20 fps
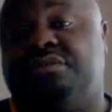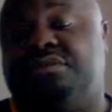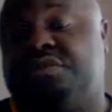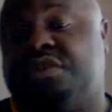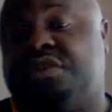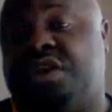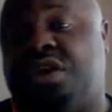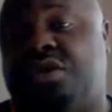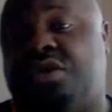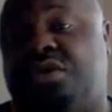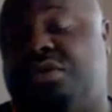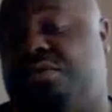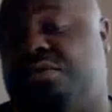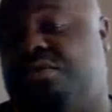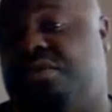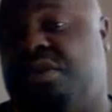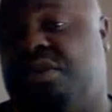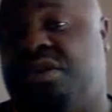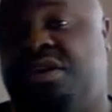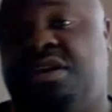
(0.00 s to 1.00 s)
So
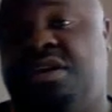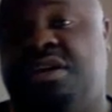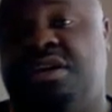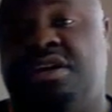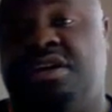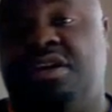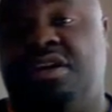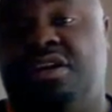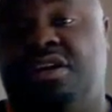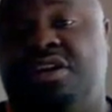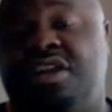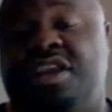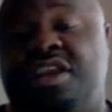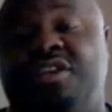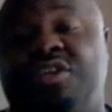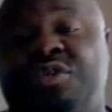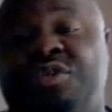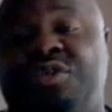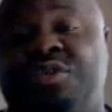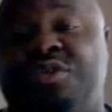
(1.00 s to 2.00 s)

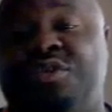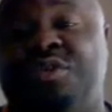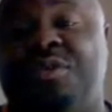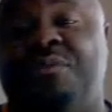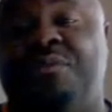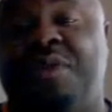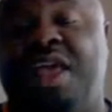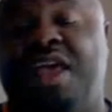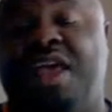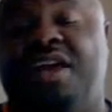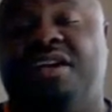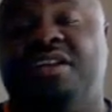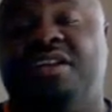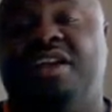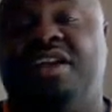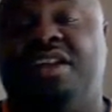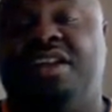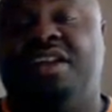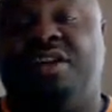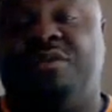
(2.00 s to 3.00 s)
you do the math.
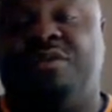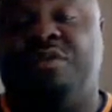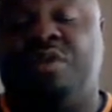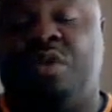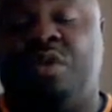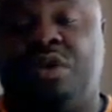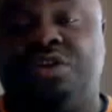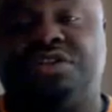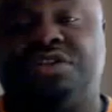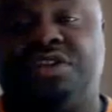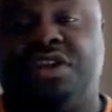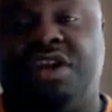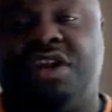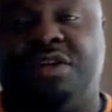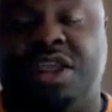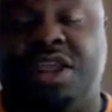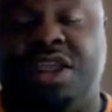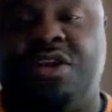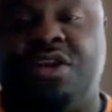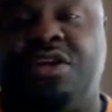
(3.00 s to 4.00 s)
Now, of course,
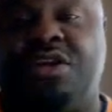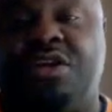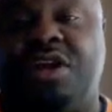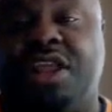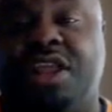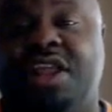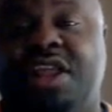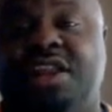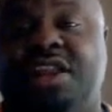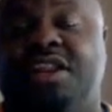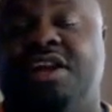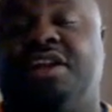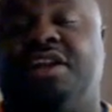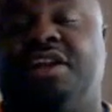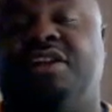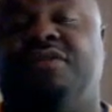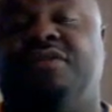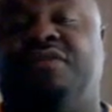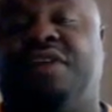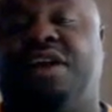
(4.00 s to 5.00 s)
later on I got
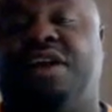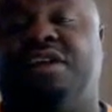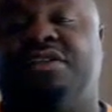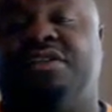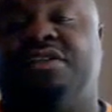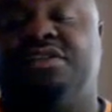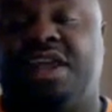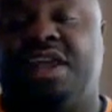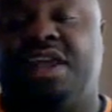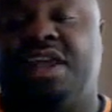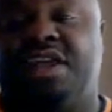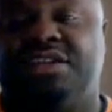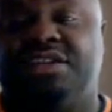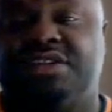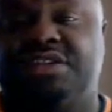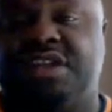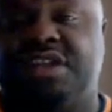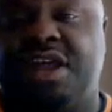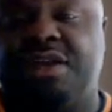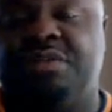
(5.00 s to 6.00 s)
lucky and found a sign
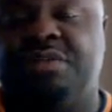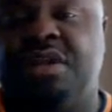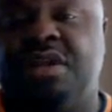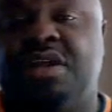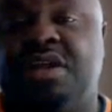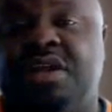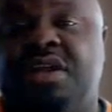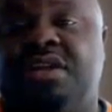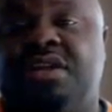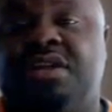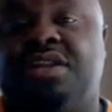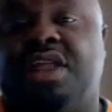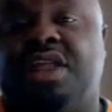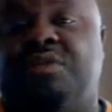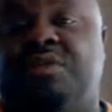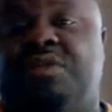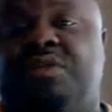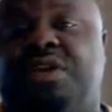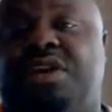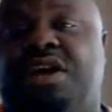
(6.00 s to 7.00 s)
shop
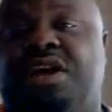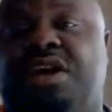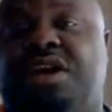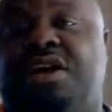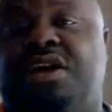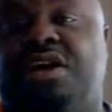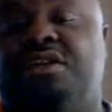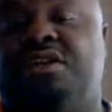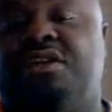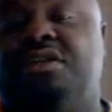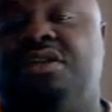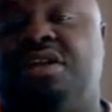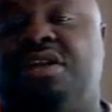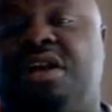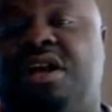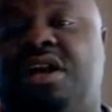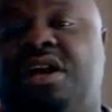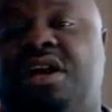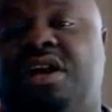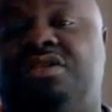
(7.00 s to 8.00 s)
that would
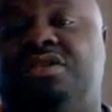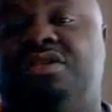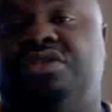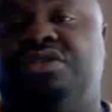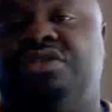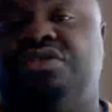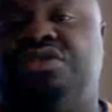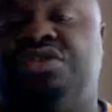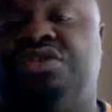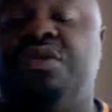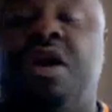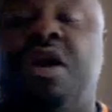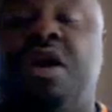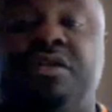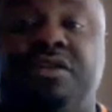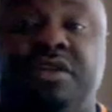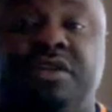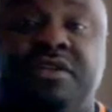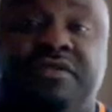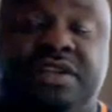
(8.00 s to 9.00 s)
do
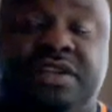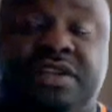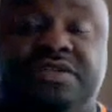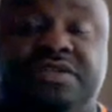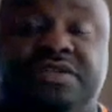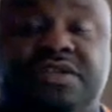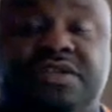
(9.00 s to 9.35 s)
250